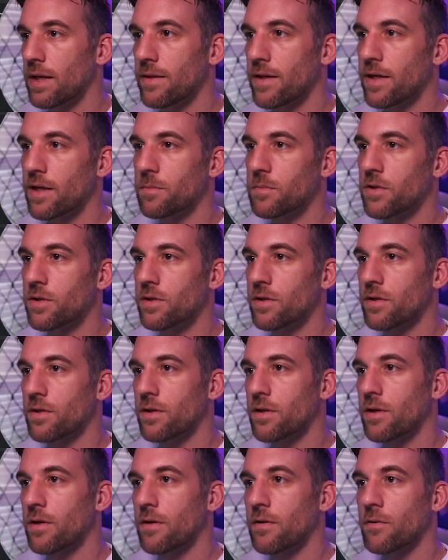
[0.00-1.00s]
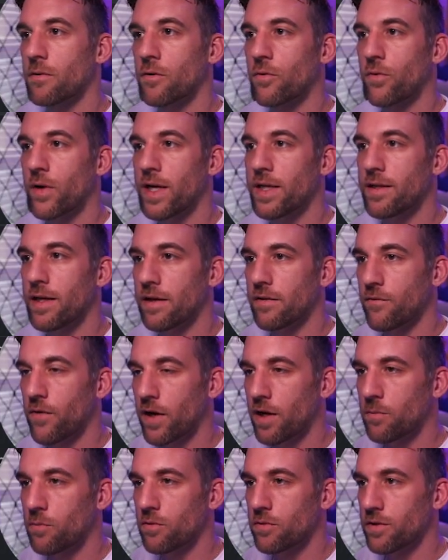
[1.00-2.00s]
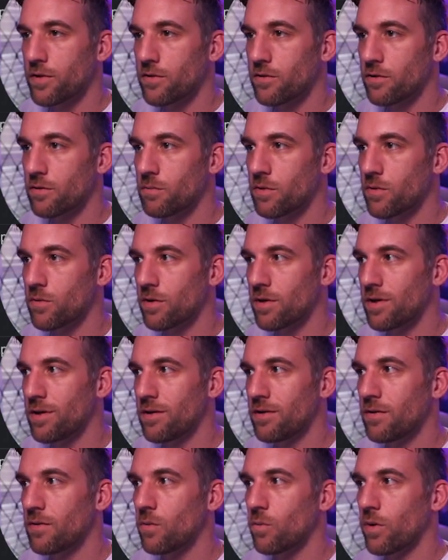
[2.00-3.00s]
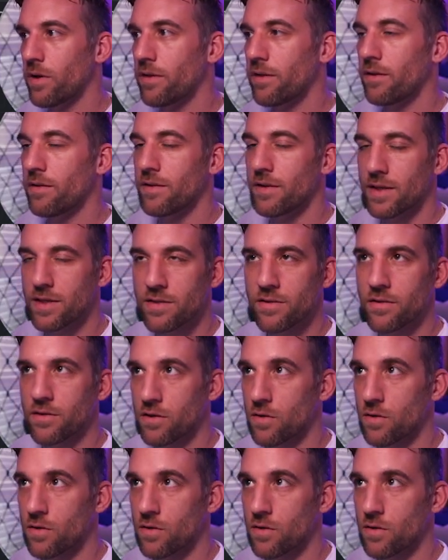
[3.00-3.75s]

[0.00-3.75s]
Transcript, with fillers: and then I'm just gonna create a variable YouTube URL with this